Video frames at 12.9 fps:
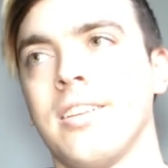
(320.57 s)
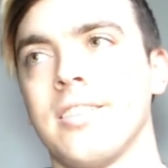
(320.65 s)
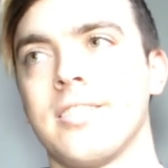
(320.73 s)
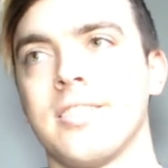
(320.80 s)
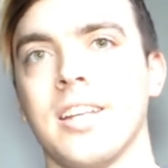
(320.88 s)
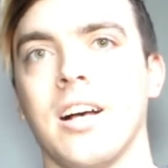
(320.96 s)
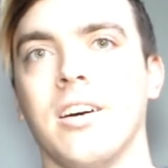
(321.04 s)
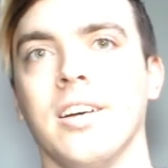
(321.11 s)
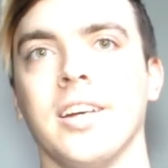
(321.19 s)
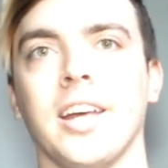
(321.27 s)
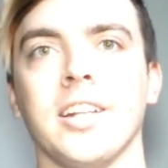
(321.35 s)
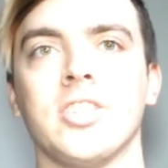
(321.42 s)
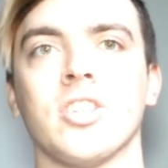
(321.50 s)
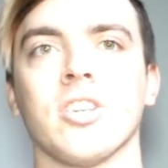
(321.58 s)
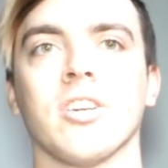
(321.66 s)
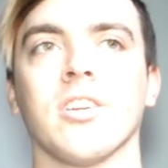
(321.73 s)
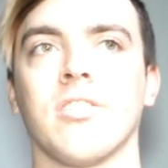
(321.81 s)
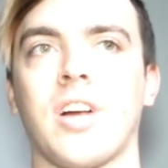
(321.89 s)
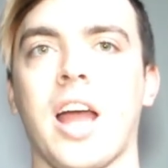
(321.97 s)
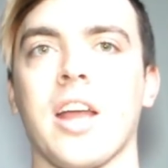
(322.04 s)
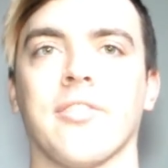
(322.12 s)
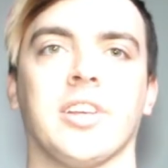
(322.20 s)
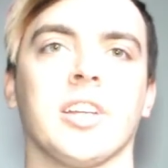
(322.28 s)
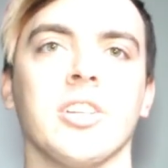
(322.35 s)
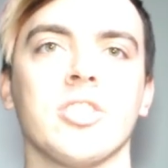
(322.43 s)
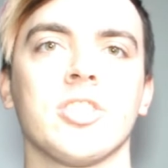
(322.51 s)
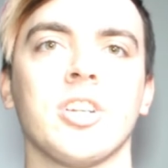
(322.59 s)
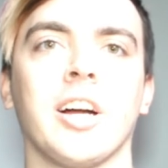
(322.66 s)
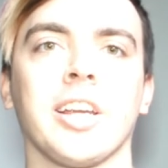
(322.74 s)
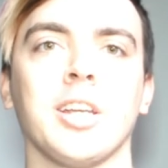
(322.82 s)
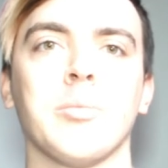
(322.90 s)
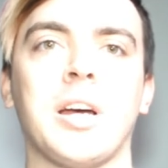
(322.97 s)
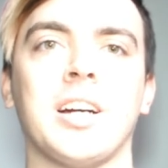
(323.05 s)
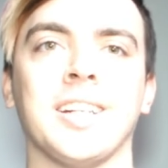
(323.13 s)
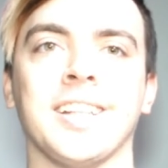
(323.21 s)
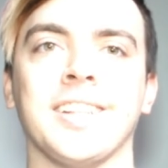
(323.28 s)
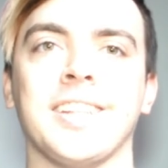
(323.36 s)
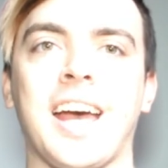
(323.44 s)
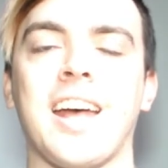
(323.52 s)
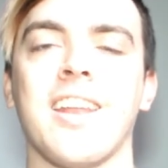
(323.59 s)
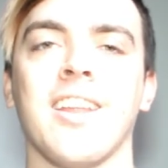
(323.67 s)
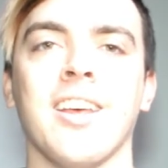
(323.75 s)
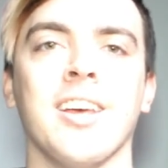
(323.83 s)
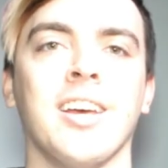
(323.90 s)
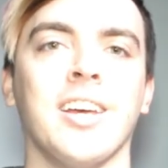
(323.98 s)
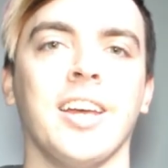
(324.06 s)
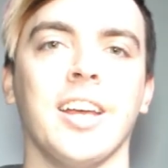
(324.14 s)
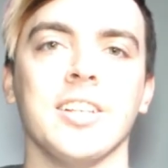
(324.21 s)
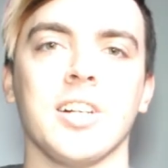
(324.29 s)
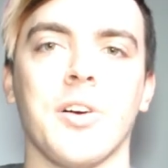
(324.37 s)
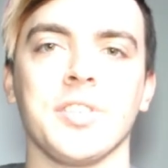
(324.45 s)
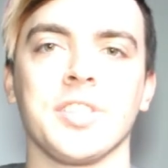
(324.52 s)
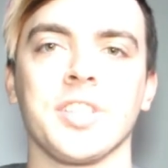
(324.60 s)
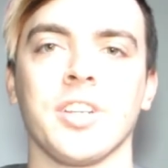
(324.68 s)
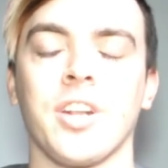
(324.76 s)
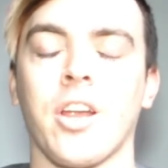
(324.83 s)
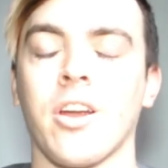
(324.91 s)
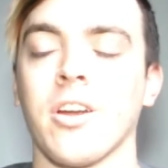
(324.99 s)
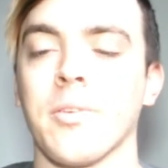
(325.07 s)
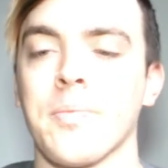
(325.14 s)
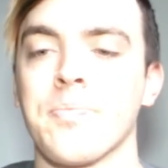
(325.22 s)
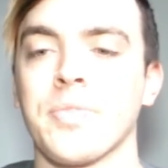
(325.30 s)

still, it's your livelihood you're talking about, and that is always going to hurt.